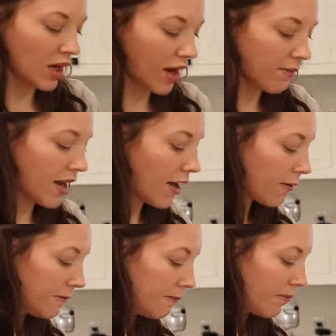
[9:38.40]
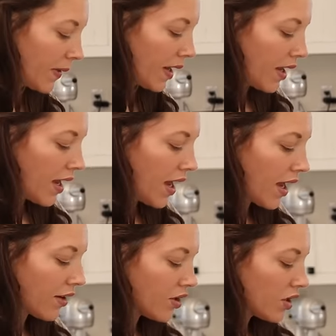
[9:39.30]
time now.
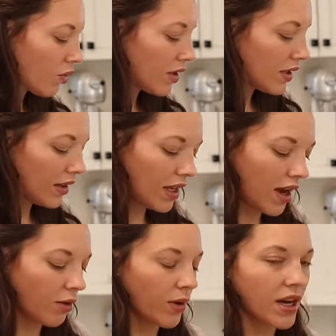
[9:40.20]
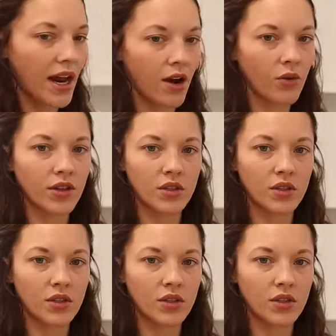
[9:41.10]
And just recently I ran out,